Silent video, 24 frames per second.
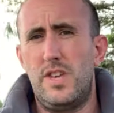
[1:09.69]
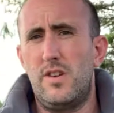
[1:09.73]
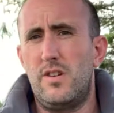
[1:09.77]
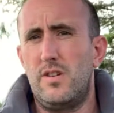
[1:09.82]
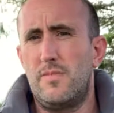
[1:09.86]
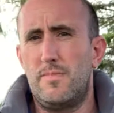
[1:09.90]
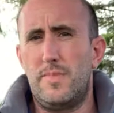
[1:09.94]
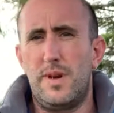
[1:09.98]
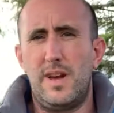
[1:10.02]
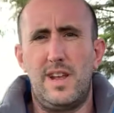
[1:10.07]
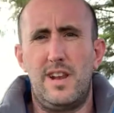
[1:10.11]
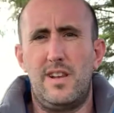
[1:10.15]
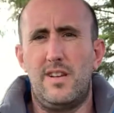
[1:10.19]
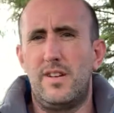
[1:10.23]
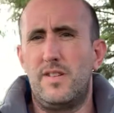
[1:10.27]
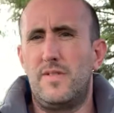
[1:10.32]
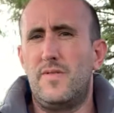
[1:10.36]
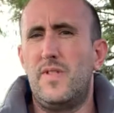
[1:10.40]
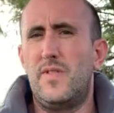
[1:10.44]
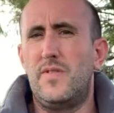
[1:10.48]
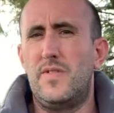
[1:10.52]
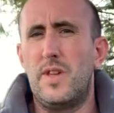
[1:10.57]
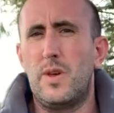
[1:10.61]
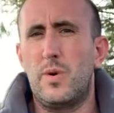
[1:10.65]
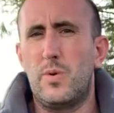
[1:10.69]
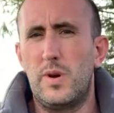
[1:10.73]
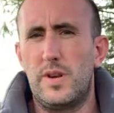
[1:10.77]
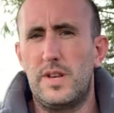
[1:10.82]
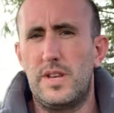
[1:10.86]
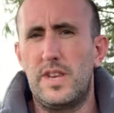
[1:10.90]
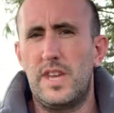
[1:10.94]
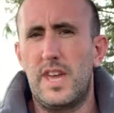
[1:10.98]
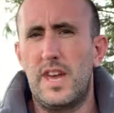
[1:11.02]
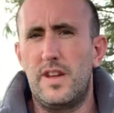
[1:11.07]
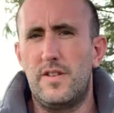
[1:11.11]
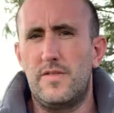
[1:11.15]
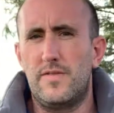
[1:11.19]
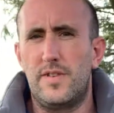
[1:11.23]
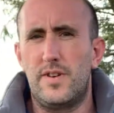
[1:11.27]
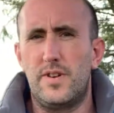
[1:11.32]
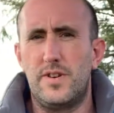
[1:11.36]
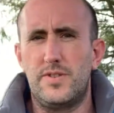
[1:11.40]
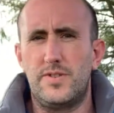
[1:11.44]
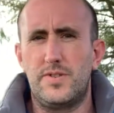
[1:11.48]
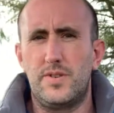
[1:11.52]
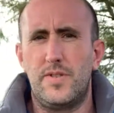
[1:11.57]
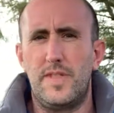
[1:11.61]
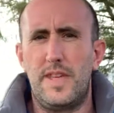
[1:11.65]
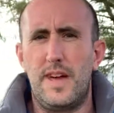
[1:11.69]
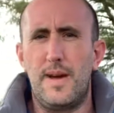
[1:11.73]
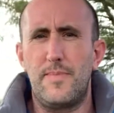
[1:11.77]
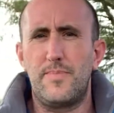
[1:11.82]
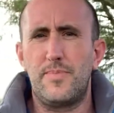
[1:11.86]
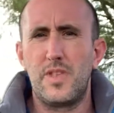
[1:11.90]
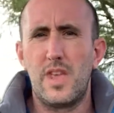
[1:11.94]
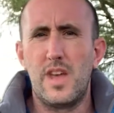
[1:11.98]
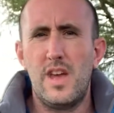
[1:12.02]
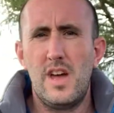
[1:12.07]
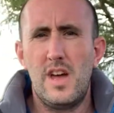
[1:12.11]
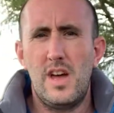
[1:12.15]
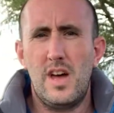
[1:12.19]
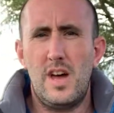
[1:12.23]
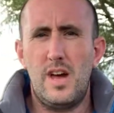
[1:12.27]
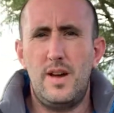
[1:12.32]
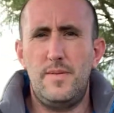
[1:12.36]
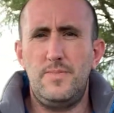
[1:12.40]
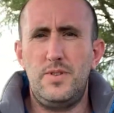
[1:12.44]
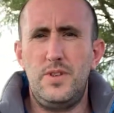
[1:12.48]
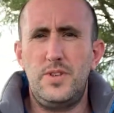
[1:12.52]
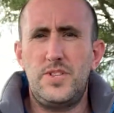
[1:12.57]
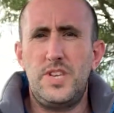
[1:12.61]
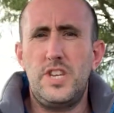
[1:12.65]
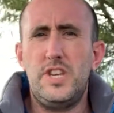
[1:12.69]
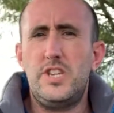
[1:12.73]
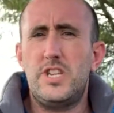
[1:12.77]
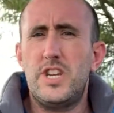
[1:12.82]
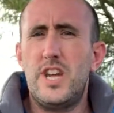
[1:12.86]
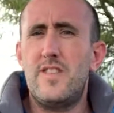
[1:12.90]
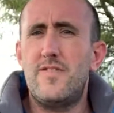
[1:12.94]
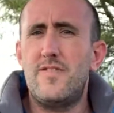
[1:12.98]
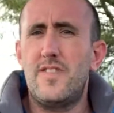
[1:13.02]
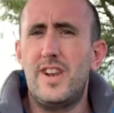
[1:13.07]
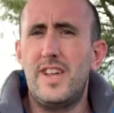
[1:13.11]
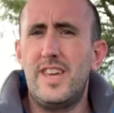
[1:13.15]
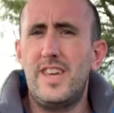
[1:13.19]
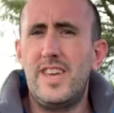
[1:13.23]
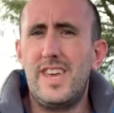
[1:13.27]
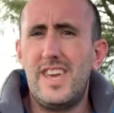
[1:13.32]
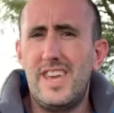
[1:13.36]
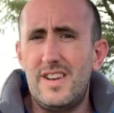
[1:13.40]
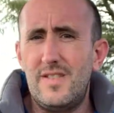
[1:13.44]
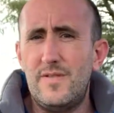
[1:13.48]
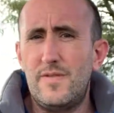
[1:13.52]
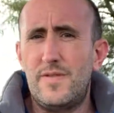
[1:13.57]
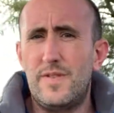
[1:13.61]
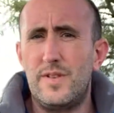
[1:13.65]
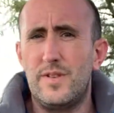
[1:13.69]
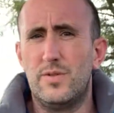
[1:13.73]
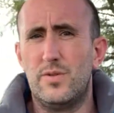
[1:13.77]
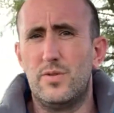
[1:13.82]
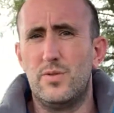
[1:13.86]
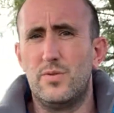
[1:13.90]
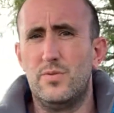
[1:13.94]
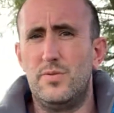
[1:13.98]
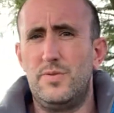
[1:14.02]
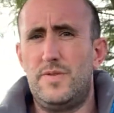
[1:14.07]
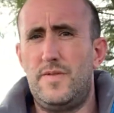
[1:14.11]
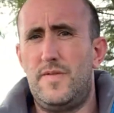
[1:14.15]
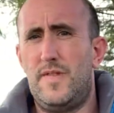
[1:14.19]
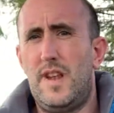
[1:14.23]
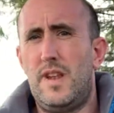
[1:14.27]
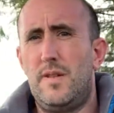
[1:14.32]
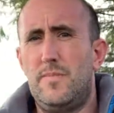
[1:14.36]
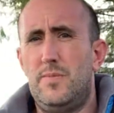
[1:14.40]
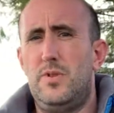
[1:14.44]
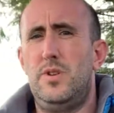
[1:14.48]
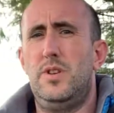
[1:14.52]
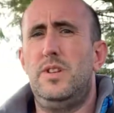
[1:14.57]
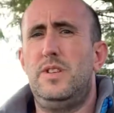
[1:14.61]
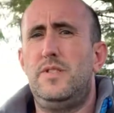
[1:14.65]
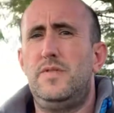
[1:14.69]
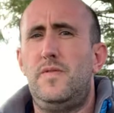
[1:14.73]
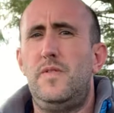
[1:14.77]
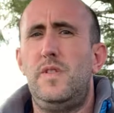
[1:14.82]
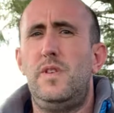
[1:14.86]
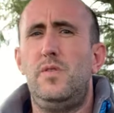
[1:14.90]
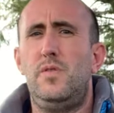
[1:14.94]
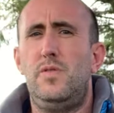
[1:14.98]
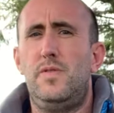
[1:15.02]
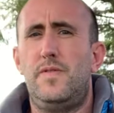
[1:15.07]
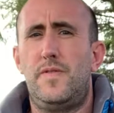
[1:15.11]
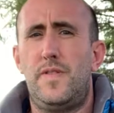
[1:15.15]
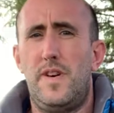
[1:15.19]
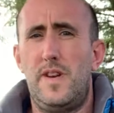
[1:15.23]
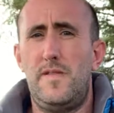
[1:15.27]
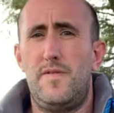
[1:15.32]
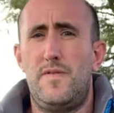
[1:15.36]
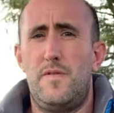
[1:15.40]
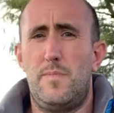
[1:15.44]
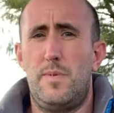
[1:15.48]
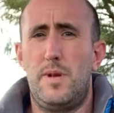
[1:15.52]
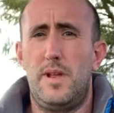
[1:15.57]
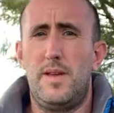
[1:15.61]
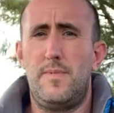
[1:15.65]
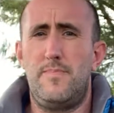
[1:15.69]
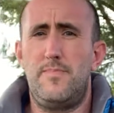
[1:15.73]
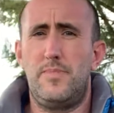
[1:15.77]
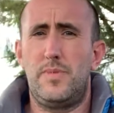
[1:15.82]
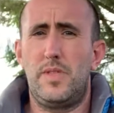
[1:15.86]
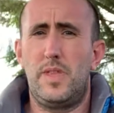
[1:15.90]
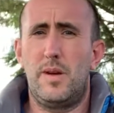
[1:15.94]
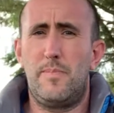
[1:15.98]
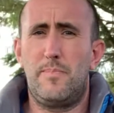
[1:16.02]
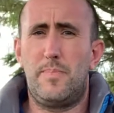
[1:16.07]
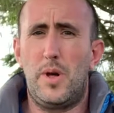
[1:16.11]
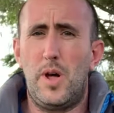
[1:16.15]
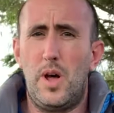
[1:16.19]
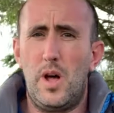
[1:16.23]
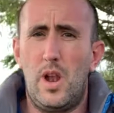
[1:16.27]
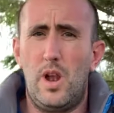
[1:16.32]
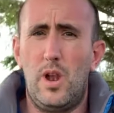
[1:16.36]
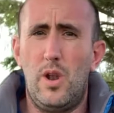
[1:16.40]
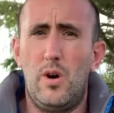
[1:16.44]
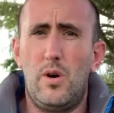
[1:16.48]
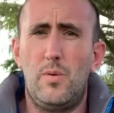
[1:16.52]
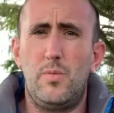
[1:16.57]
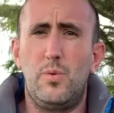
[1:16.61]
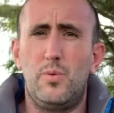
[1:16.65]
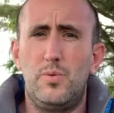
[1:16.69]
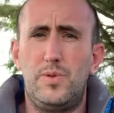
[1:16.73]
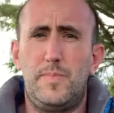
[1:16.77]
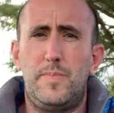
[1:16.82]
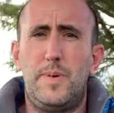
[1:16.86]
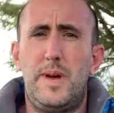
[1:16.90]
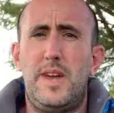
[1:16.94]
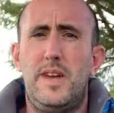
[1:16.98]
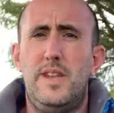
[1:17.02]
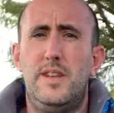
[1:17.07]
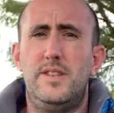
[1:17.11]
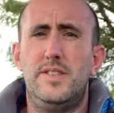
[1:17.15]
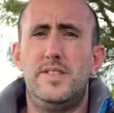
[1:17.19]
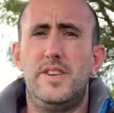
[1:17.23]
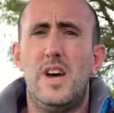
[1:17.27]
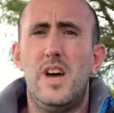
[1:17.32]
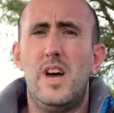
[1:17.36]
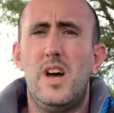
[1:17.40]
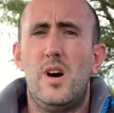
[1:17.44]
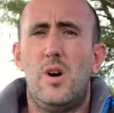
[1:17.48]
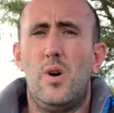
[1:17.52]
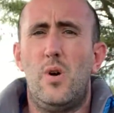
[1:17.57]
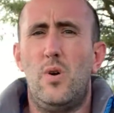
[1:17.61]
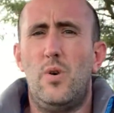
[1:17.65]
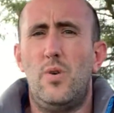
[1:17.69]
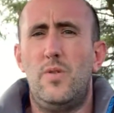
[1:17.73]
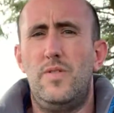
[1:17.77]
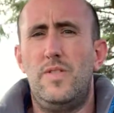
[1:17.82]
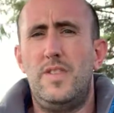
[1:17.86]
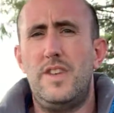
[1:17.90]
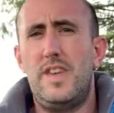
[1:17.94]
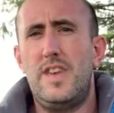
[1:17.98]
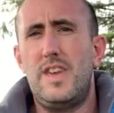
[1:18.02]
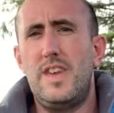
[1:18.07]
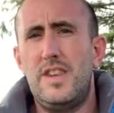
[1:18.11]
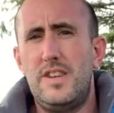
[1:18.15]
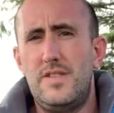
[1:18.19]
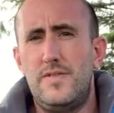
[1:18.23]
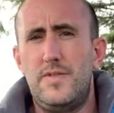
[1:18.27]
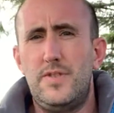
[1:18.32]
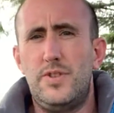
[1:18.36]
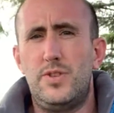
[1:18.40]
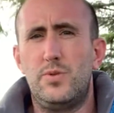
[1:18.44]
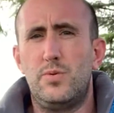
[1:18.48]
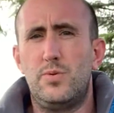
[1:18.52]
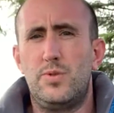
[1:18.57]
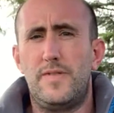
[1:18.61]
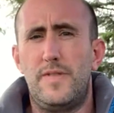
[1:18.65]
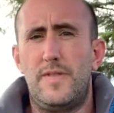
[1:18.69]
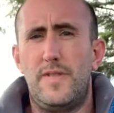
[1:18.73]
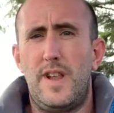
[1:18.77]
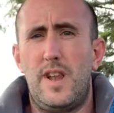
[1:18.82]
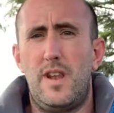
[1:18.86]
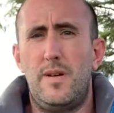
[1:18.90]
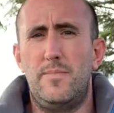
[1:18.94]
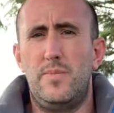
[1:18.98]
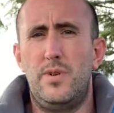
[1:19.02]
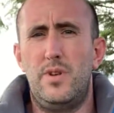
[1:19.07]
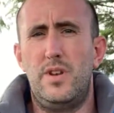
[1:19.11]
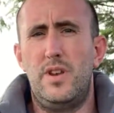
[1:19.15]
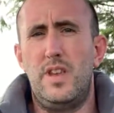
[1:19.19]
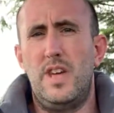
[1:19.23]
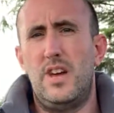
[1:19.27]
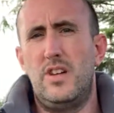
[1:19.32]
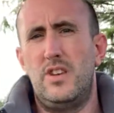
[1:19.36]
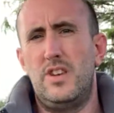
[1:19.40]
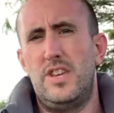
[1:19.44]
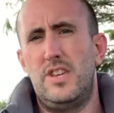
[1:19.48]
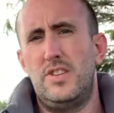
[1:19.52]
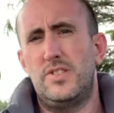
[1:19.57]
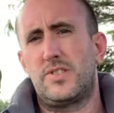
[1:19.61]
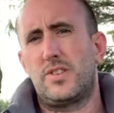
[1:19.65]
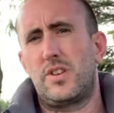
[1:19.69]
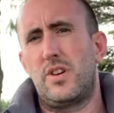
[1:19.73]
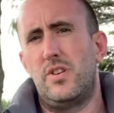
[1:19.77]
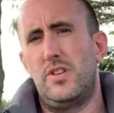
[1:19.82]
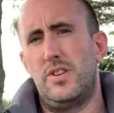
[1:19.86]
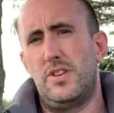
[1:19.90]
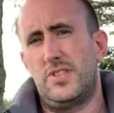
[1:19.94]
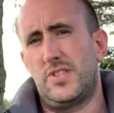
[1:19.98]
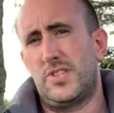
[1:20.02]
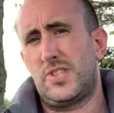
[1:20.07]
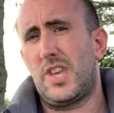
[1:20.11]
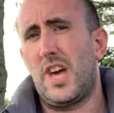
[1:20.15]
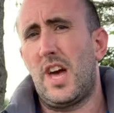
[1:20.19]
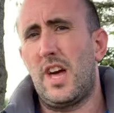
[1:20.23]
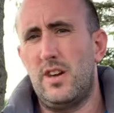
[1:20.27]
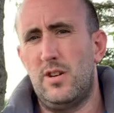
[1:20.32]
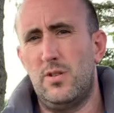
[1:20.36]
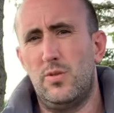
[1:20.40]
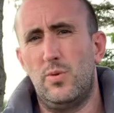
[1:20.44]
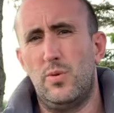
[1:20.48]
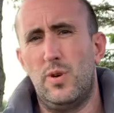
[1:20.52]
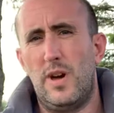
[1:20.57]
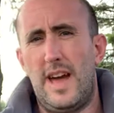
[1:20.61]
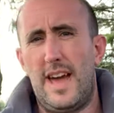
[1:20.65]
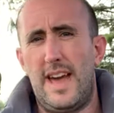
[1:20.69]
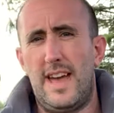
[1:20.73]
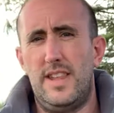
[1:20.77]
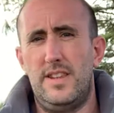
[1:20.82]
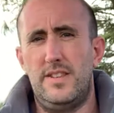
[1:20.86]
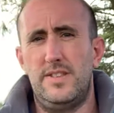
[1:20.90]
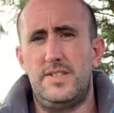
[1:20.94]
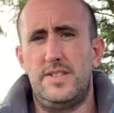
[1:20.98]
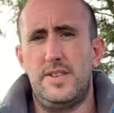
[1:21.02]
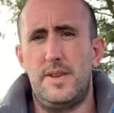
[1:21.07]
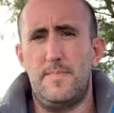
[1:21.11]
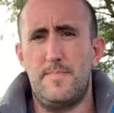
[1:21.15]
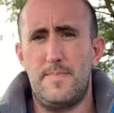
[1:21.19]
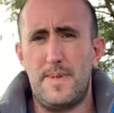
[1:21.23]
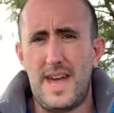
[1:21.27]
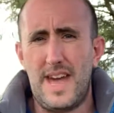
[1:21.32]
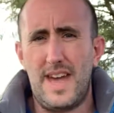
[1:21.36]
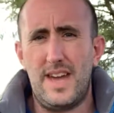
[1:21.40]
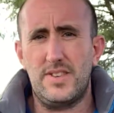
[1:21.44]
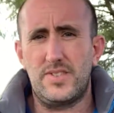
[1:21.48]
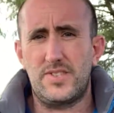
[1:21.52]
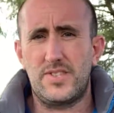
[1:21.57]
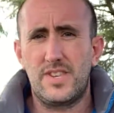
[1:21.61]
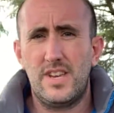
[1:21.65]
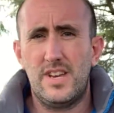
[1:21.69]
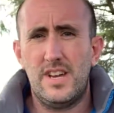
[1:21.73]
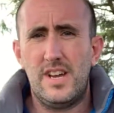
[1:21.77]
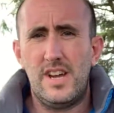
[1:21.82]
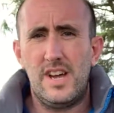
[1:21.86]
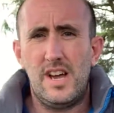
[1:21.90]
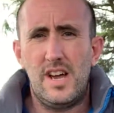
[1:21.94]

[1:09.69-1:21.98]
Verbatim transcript: You can pay like fifty quid and get advice on that. Um, you see, generally, infill development is viewed favourably, but a lot will depend on the individual development and its kind of scale and mass.